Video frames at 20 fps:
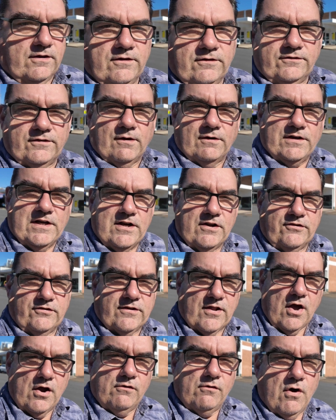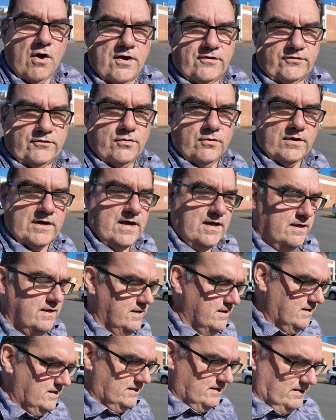So I need a slow rice cooker,
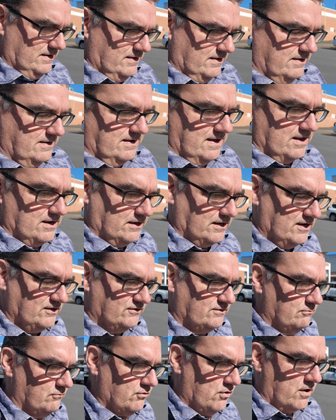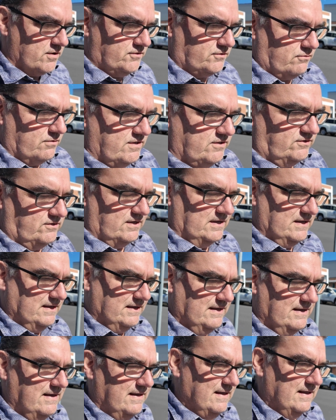and I need some groceries.
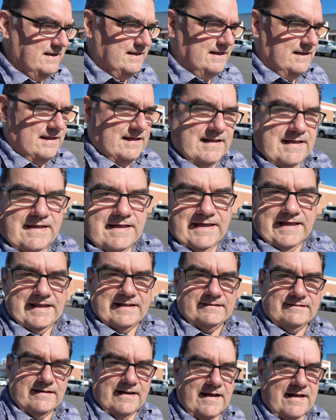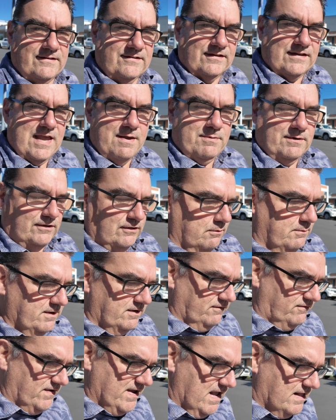And to keep a little bit
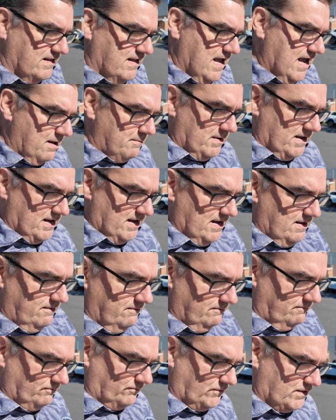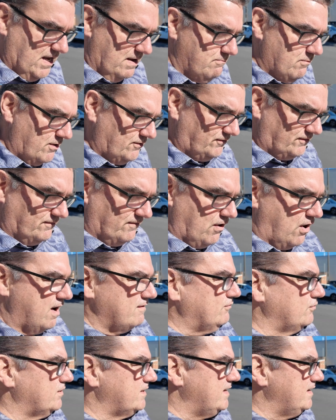of Vietnam here, keep my
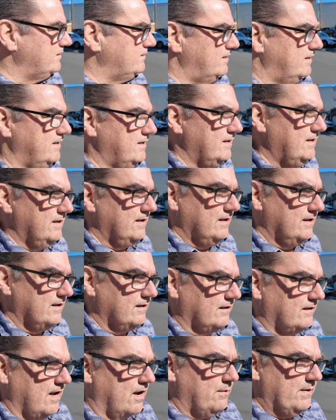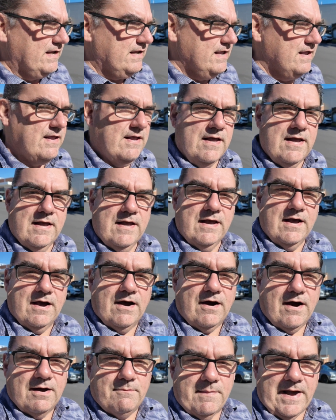survival kit going,
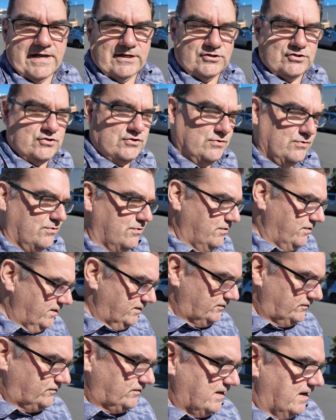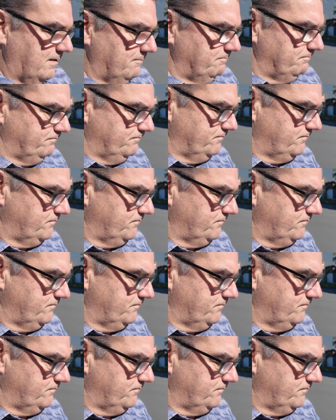I make sure that